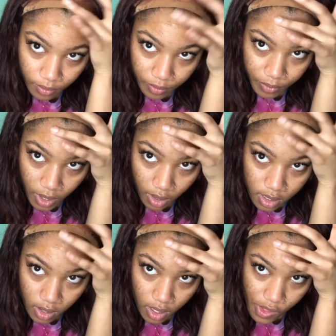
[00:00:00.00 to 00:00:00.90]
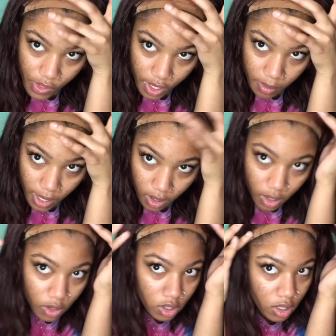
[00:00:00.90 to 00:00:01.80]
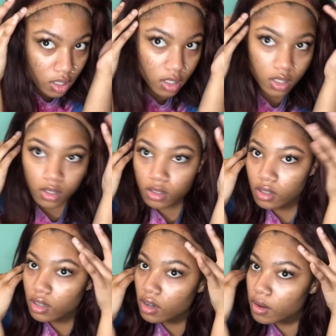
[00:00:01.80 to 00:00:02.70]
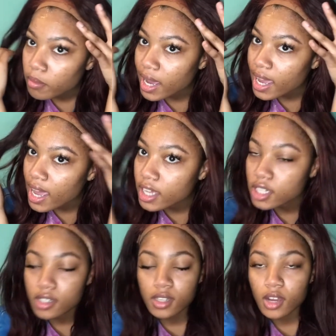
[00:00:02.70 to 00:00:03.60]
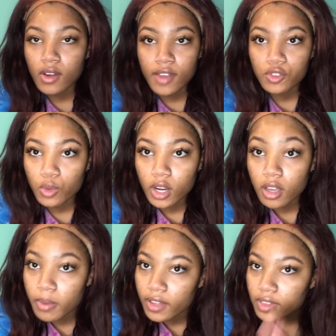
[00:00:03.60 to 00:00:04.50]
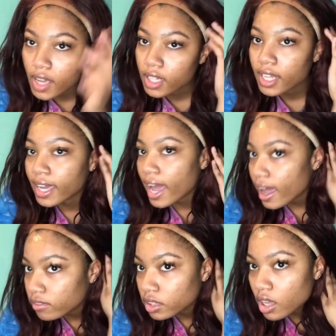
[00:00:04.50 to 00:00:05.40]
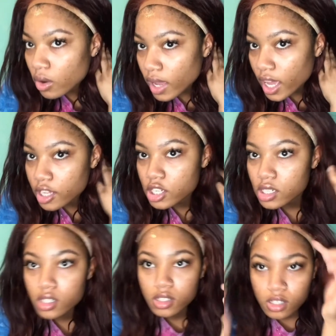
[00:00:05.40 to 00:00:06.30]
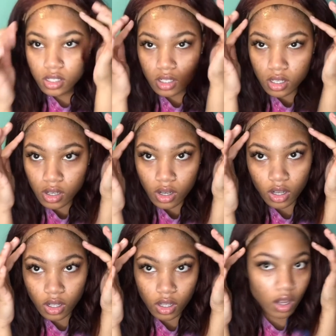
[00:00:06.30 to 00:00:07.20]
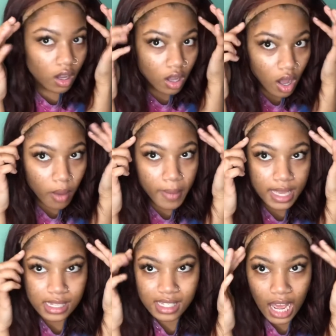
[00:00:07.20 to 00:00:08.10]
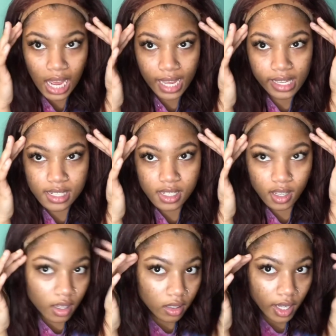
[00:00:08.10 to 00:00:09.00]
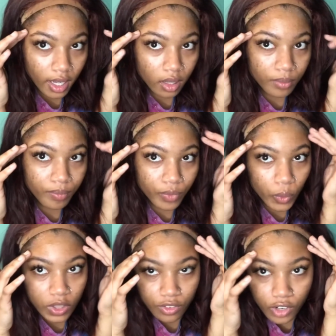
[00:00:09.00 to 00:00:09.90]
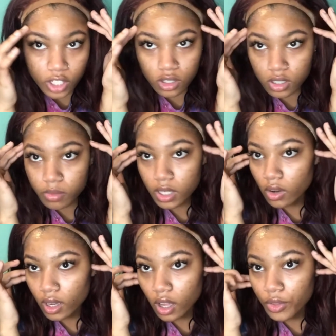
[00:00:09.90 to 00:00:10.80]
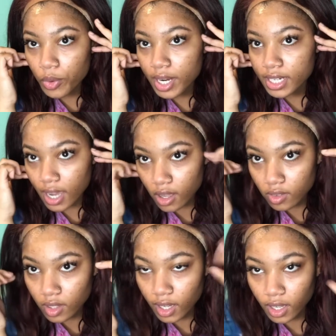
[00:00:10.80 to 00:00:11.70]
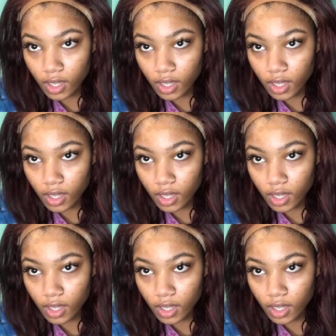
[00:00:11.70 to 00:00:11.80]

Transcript: Also, another thing about closures, my edges, I don't have to worry about that. Like, I have low edges on my sides, and like when the frontals be going all the way down, like